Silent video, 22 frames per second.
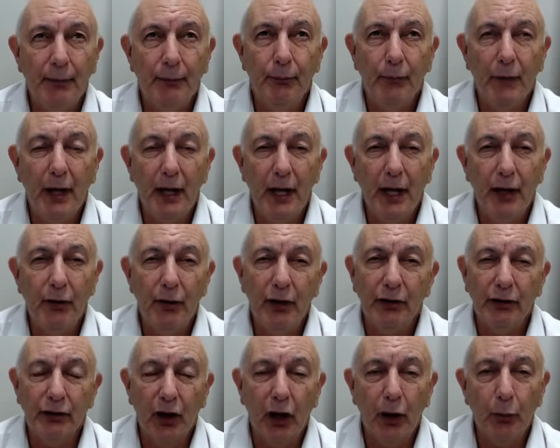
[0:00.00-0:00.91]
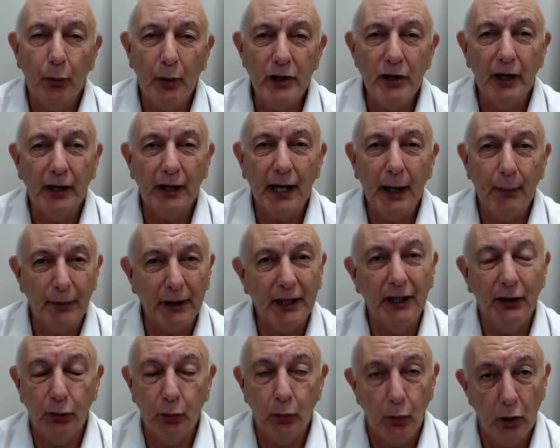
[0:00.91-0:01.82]
Areas like when you're coming
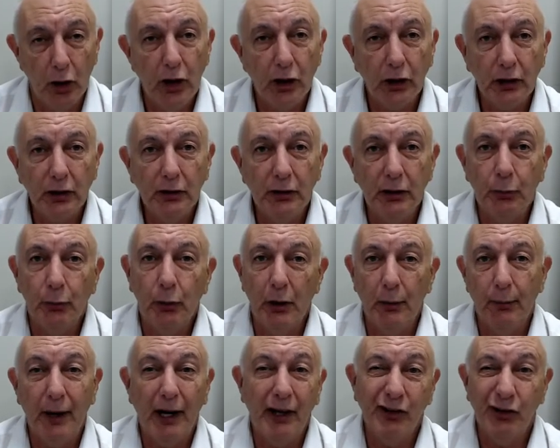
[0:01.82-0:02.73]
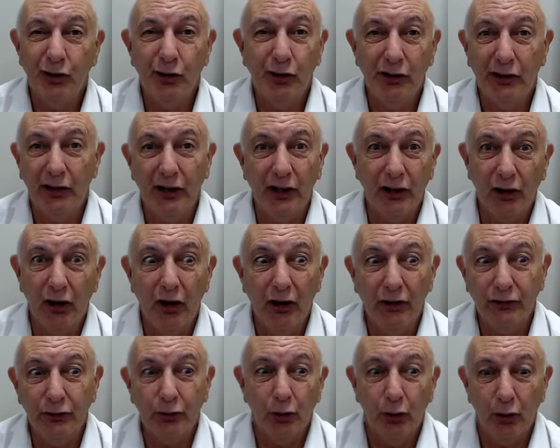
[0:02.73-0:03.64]
into work and you want to make sure that the
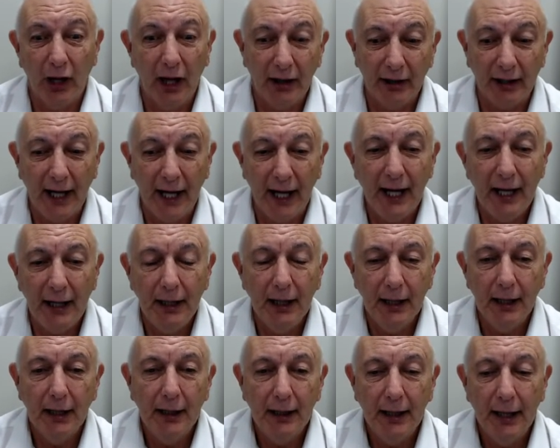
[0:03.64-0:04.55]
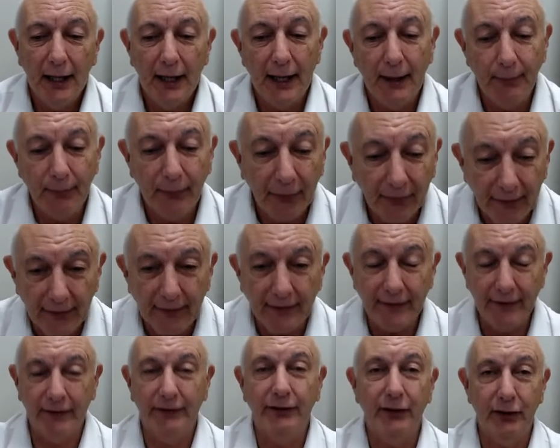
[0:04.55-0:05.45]
guys are all okay.
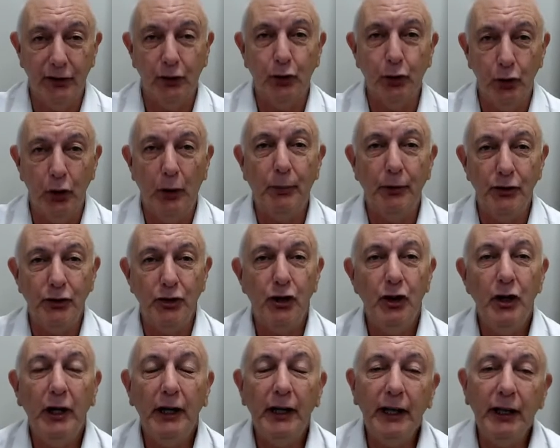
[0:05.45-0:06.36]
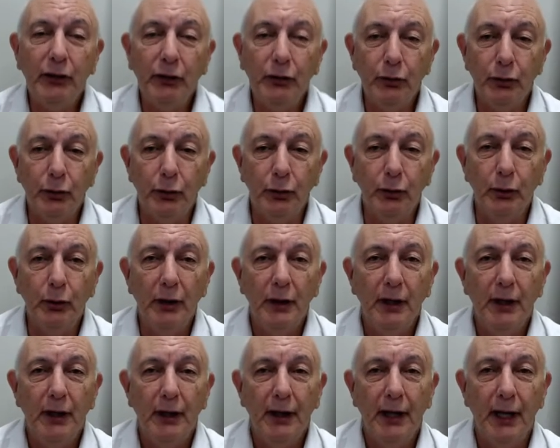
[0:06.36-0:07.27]
This is a good opportunity to
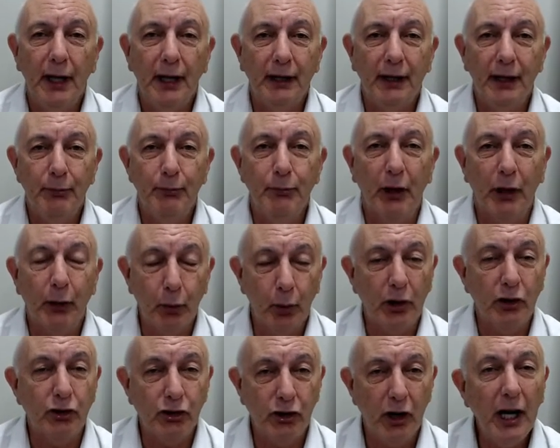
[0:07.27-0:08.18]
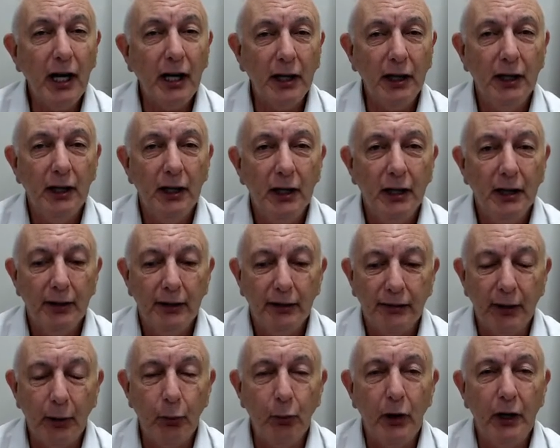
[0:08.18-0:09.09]
give them a quick check.
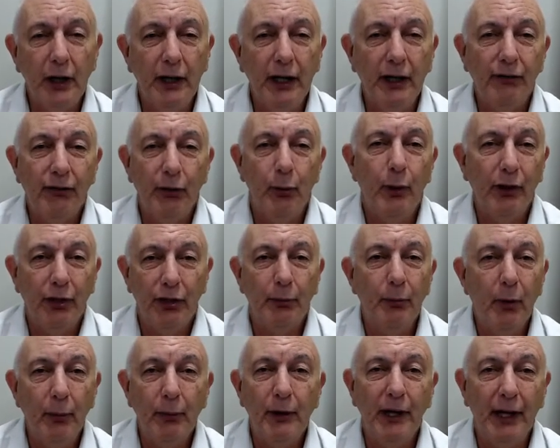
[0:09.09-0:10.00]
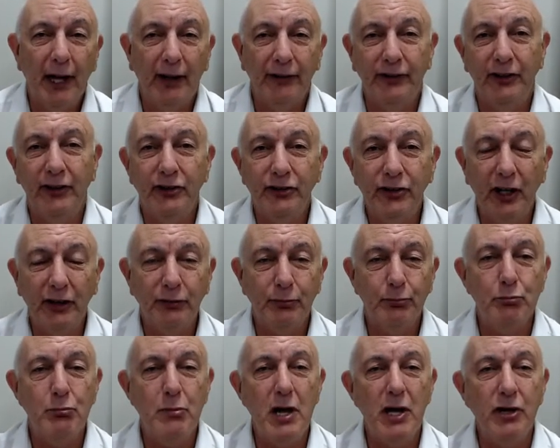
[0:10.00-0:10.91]
So what an infrared thermometer does is it just
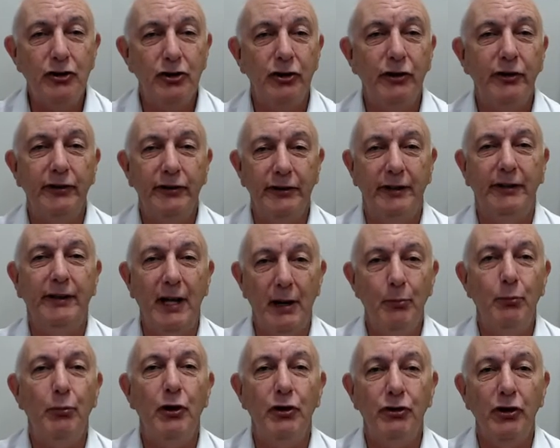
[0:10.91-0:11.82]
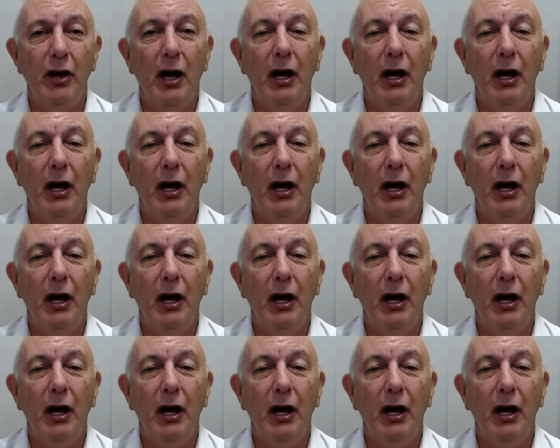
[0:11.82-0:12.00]
measures the temperature